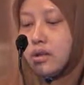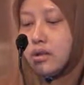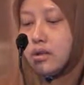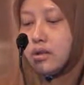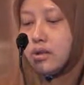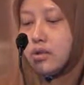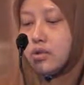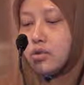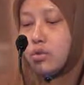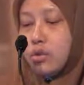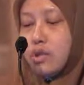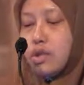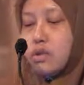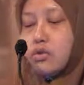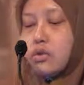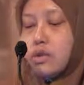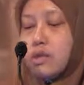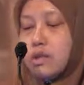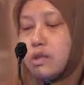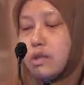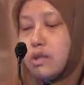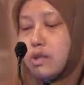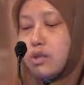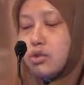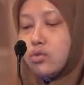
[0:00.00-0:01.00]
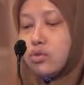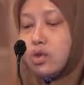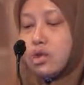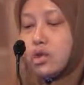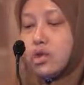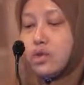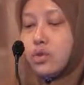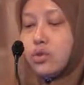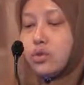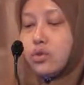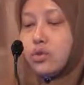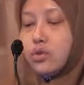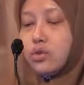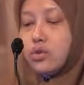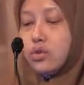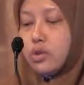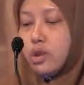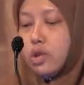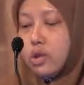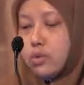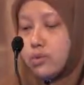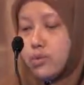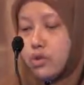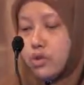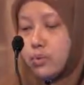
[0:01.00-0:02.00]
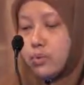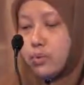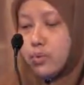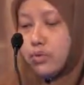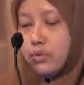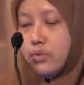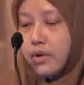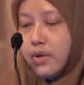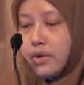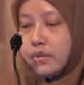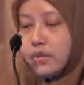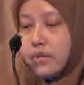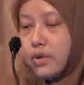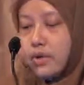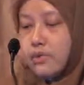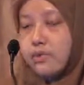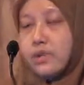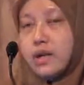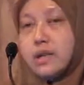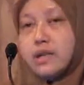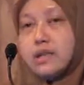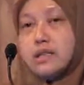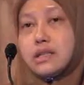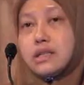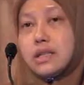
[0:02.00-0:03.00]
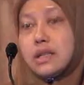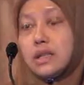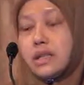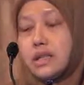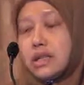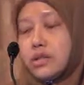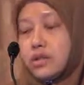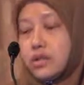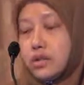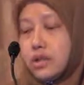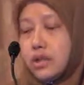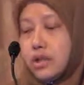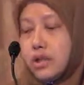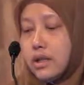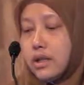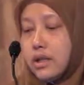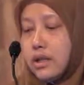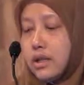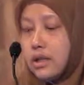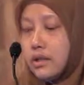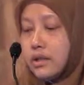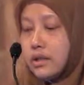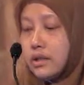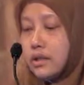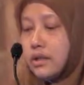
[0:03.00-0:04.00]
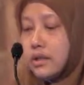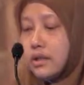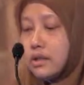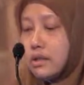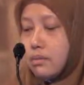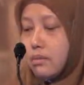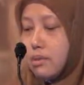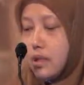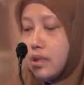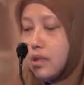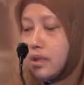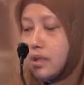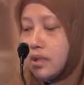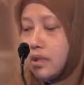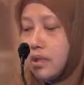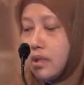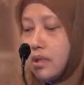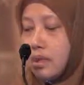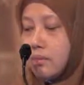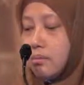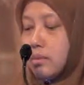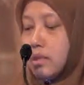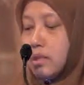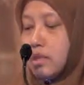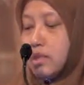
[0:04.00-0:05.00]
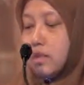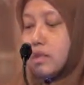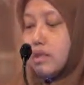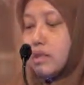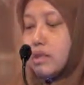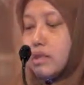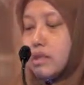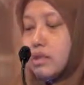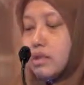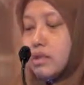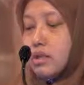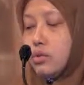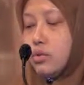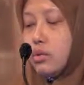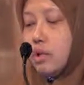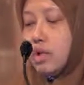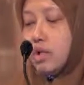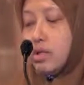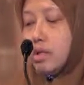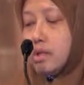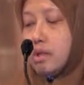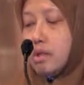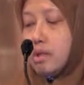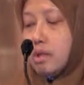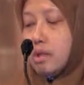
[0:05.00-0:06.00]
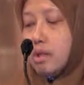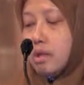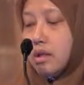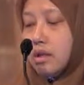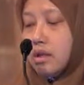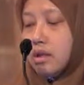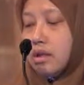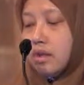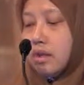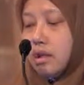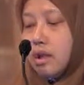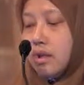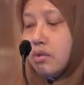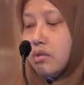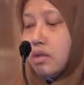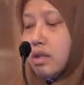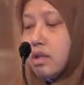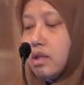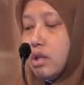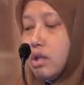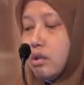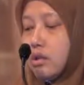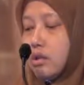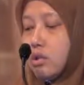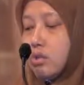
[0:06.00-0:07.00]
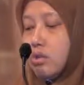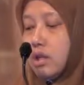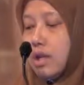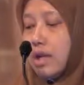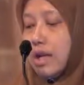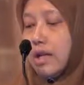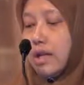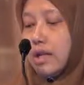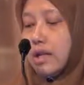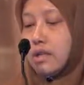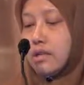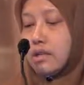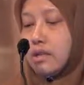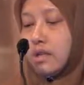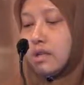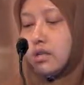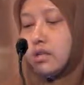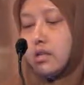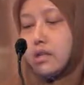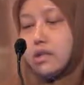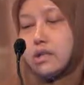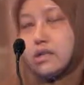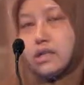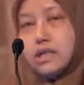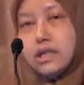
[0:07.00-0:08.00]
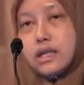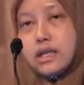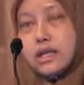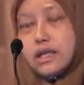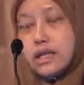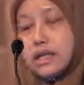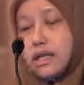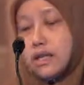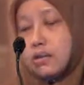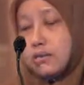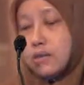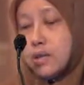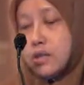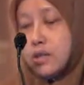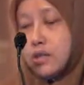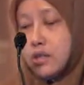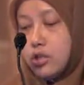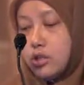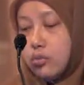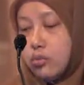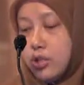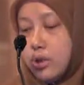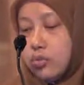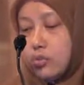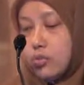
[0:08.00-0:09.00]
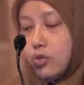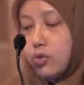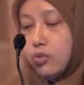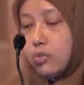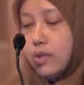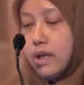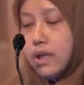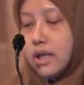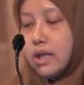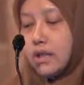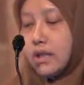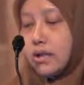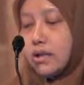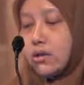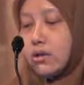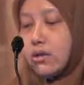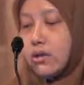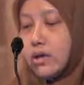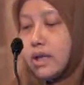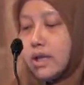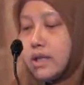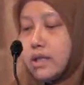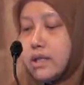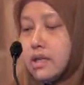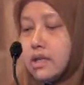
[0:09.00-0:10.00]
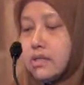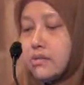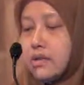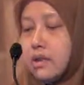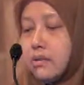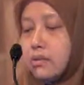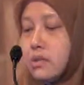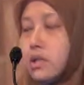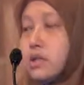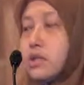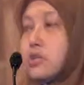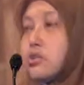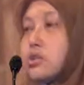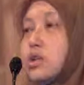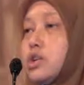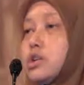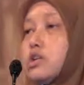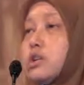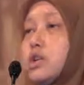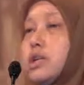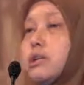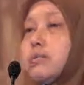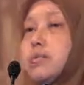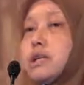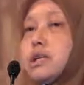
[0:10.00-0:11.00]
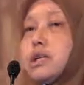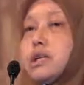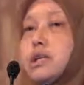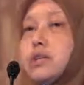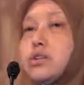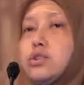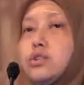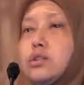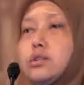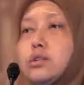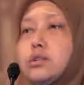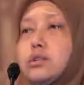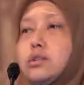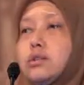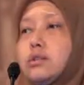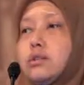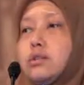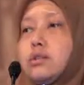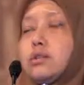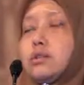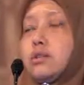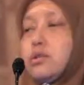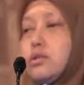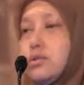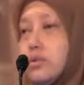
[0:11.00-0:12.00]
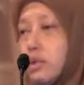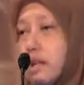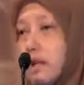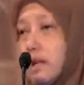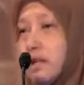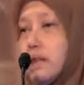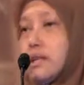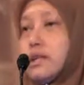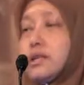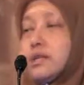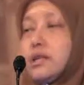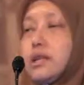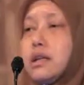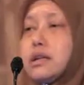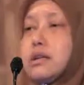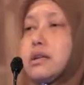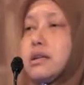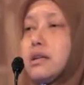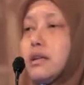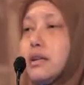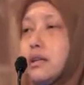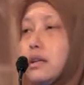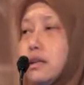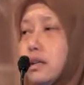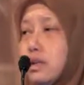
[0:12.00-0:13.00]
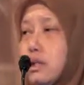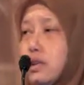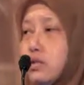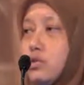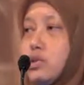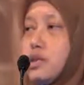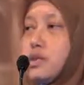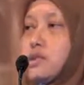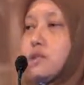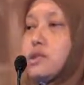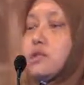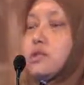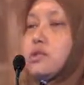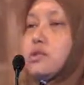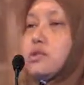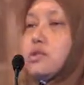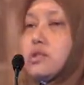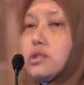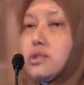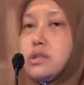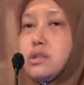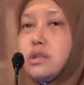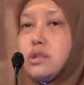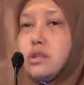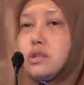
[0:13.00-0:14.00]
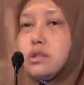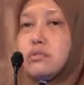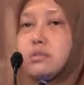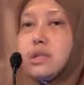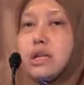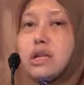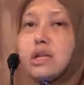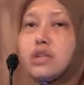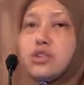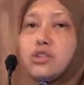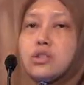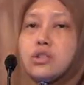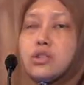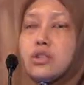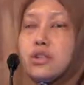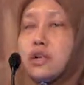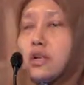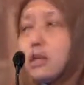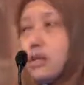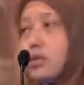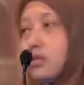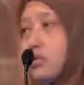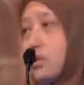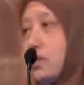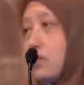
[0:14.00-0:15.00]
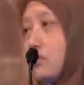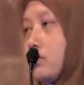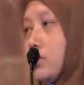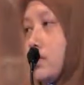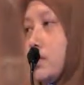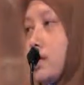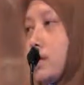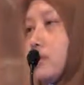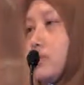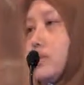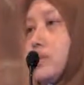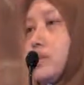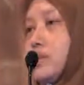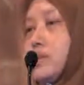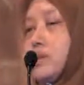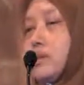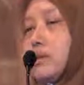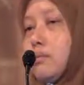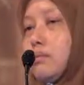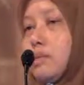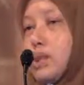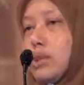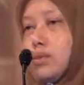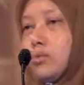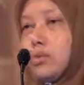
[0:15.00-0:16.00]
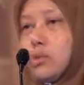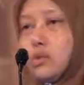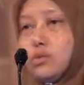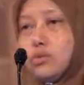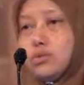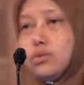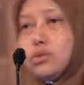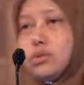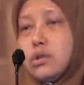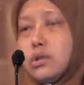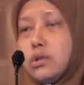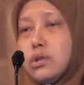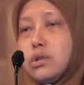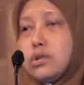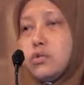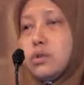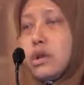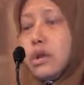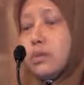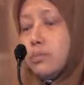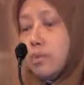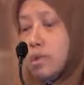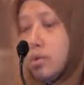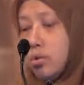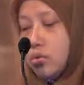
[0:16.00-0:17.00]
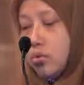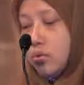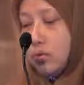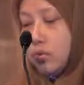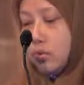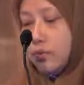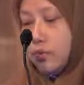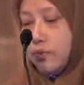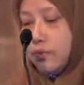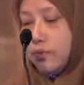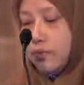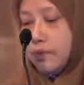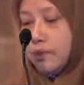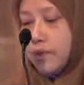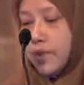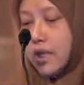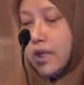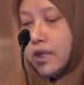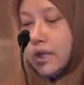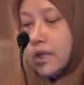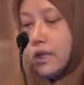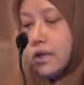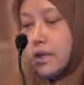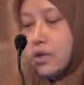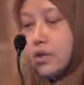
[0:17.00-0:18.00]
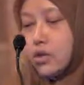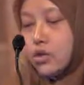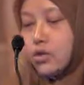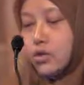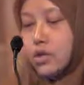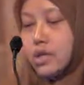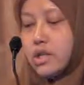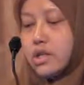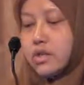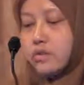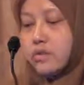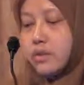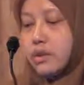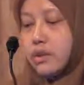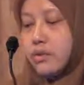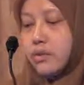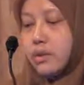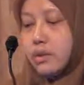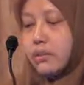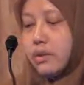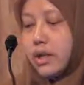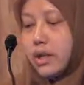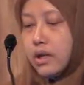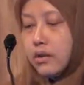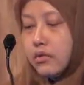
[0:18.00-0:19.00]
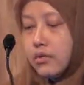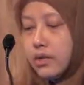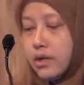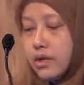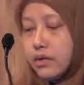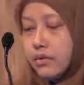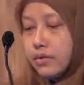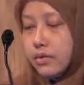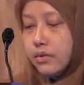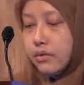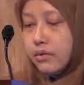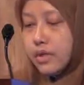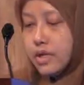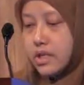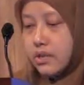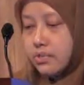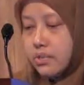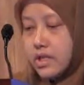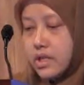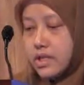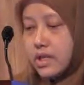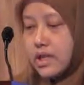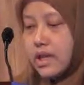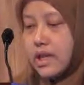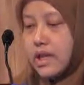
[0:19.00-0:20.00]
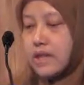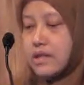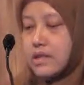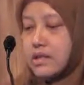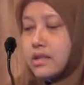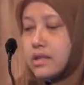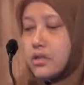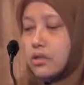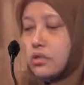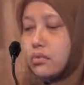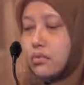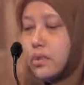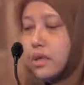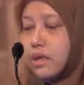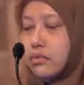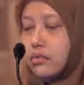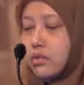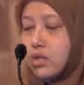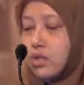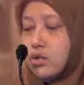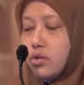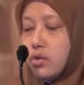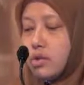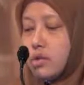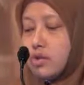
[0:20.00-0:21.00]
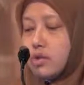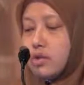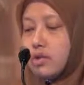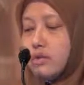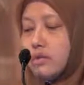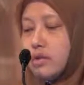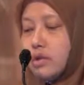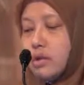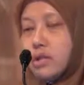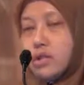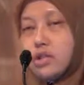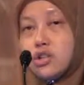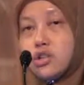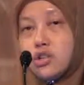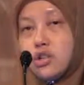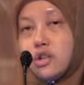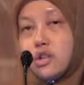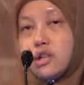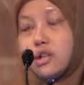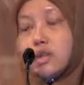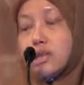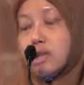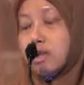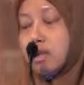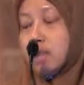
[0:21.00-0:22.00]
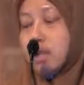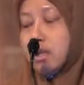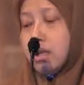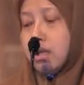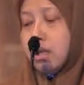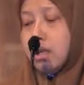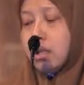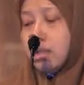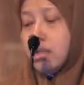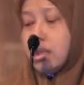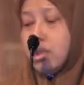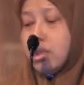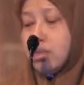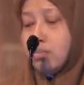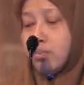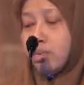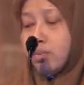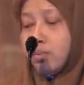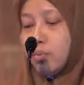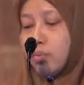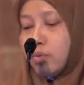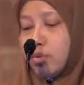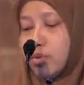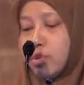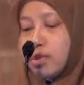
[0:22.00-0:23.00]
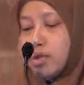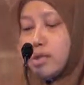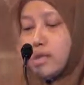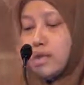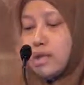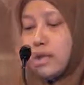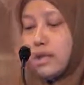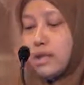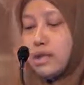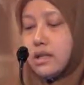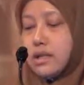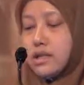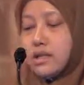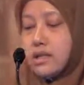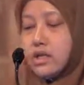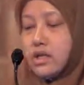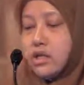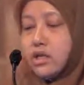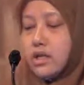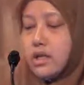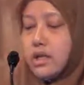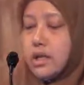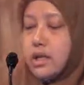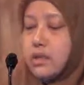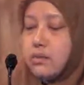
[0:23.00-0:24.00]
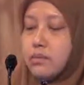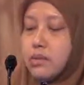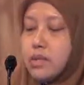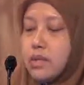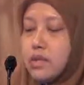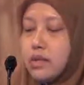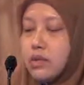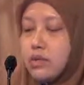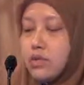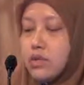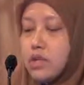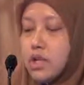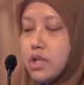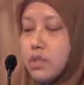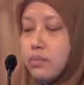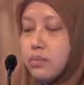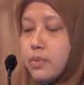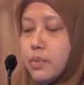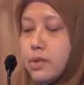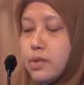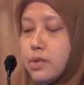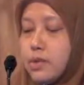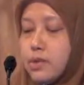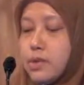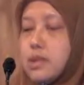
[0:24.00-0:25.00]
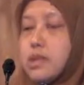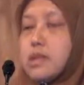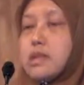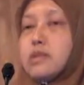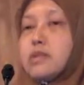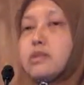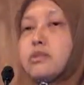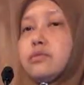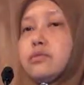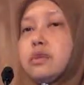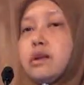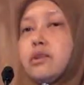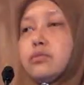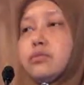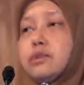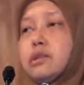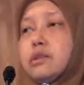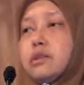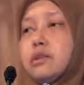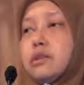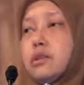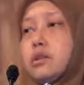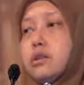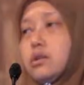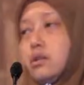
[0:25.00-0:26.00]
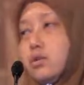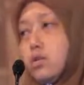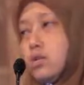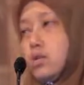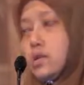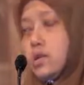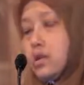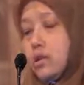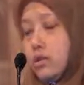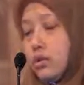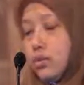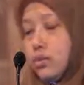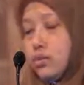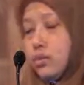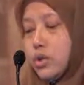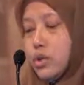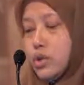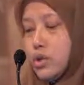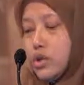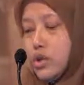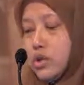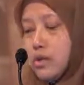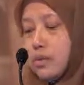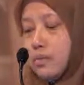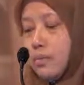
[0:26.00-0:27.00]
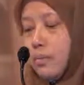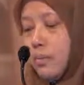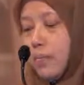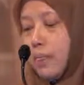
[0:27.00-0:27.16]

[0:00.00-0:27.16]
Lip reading: So using these structures also helps to provide for advanced age, ill health and disability, emergency situations, and reduce reliance on costly and time-consuming probate or letters of administration applications. So like I said, the trustees and managers hit the ground running when something were to happen to you. Transfer of the benefit of investments and assets to beneficiaries confidentially in such proportions and at such times and to such persons as the founder or settlor wishes.